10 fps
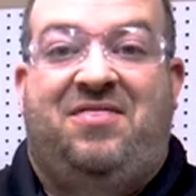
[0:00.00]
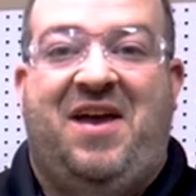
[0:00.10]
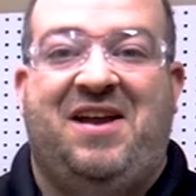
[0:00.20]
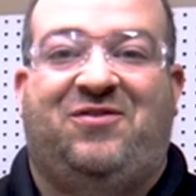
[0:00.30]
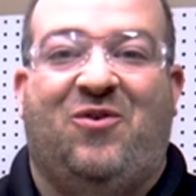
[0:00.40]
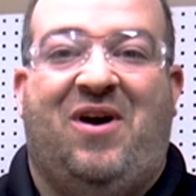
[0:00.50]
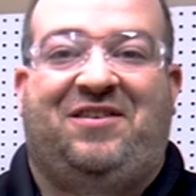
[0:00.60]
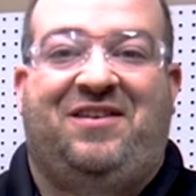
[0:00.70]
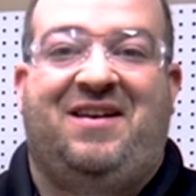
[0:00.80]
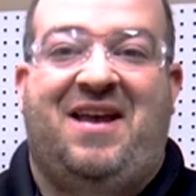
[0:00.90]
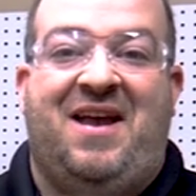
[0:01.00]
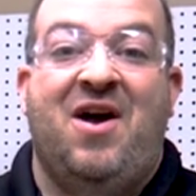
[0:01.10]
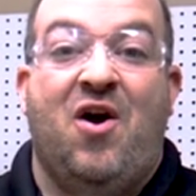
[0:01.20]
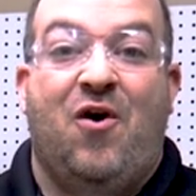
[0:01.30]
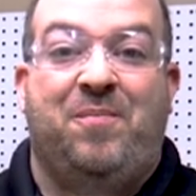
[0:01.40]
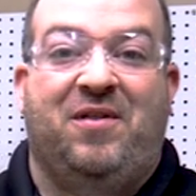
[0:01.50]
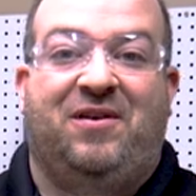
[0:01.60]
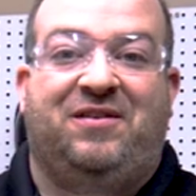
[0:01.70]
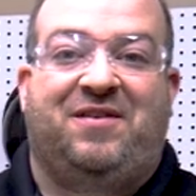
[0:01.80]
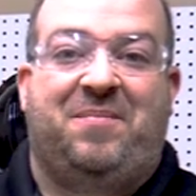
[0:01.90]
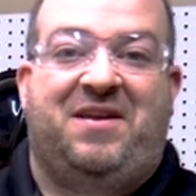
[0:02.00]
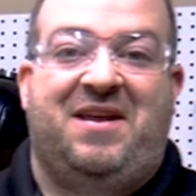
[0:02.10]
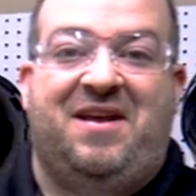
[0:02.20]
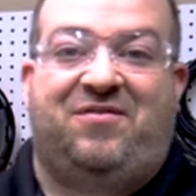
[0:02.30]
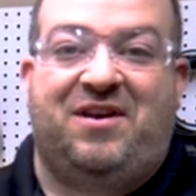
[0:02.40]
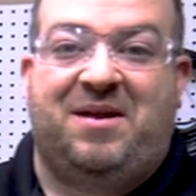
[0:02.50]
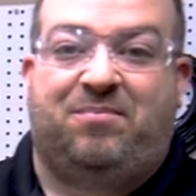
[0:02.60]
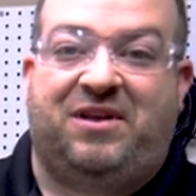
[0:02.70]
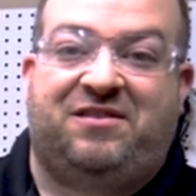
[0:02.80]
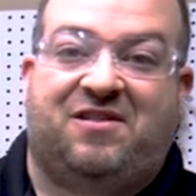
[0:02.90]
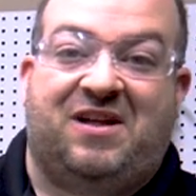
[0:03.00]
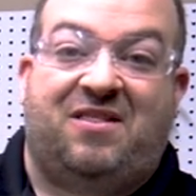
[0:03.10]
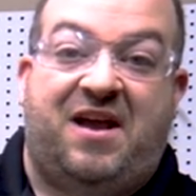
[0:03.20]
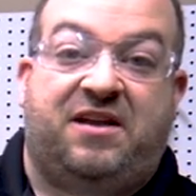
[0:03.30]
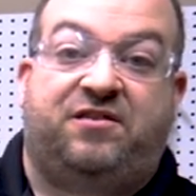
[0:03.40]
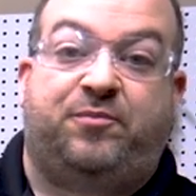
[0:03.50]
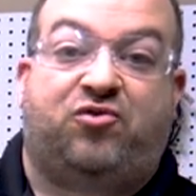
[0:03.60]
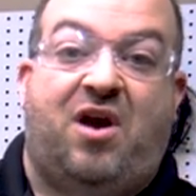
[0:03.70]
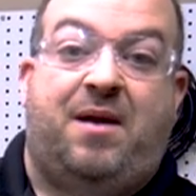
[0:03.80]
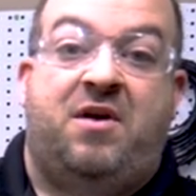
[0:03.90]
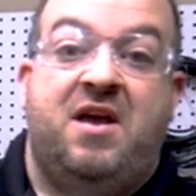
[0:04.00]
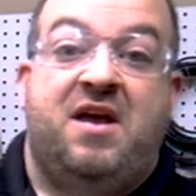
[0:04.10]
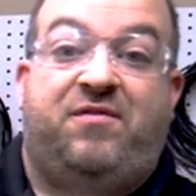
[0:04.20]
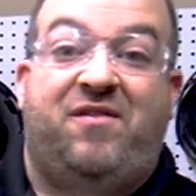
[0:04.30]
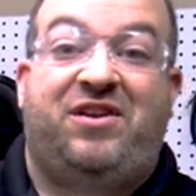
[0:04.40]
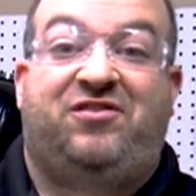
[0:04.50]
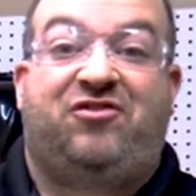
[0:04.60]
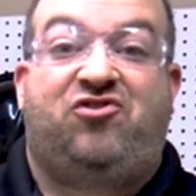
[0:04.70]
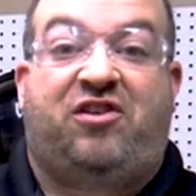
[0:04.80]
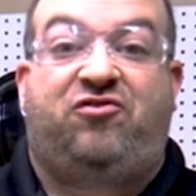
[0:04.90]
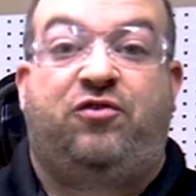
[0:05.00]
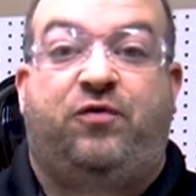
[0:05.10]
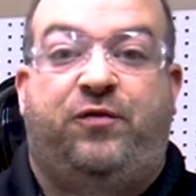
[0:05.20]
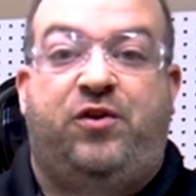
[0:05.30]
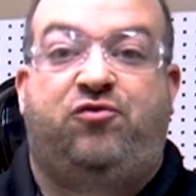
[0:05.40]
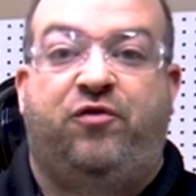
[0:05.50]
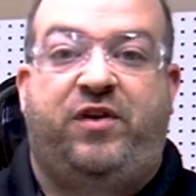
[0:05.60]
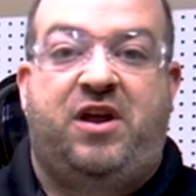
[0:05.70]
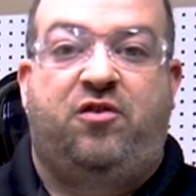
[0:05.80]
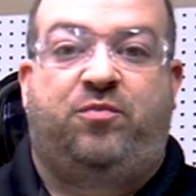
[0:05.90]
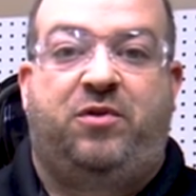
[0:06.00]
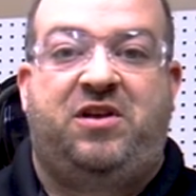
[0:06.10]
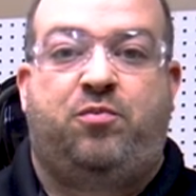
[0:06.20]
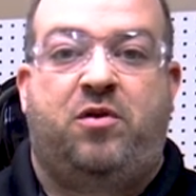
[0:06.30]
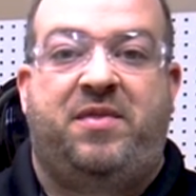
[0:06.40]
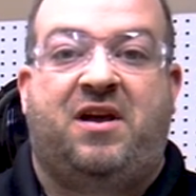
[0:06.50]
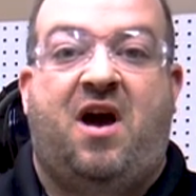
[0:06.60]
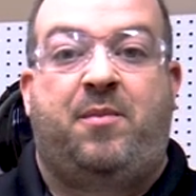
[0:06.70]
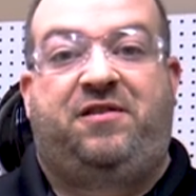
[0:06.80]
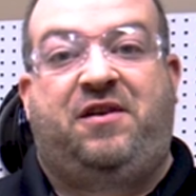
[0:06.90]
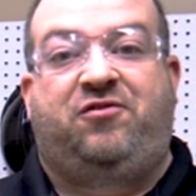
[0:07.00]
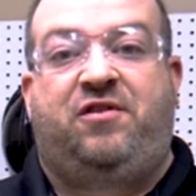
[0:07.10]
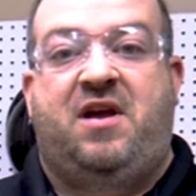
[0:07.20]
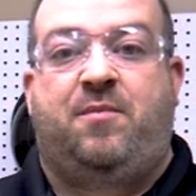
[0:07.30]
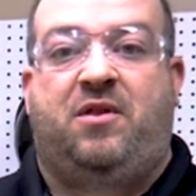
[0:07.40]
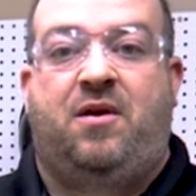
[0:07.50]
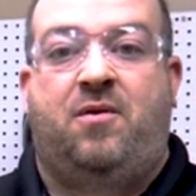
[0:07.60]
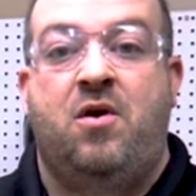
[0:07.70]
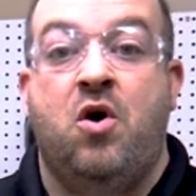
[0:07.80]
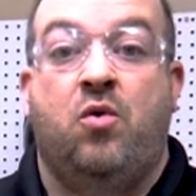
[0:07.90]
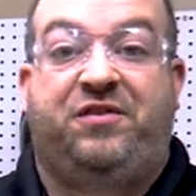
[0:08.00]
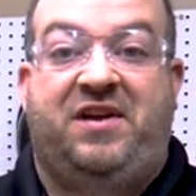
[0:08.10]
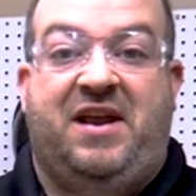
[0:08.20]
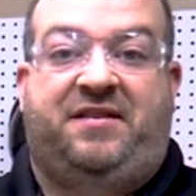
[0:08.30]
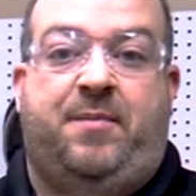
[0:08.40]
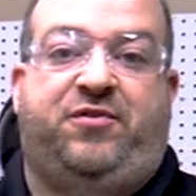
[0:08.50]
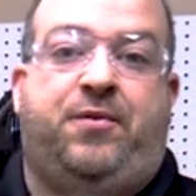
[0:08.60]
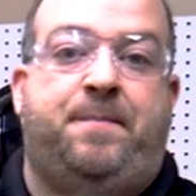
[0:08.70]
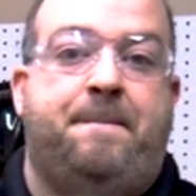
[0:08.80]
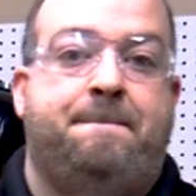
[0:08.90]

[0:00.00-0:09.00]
Thanks for watching today. Hope you learned something. If you did, please click like and subscribe. If you have any suggestions for future videos, please put them in the comments section down below. We'll see you next episode.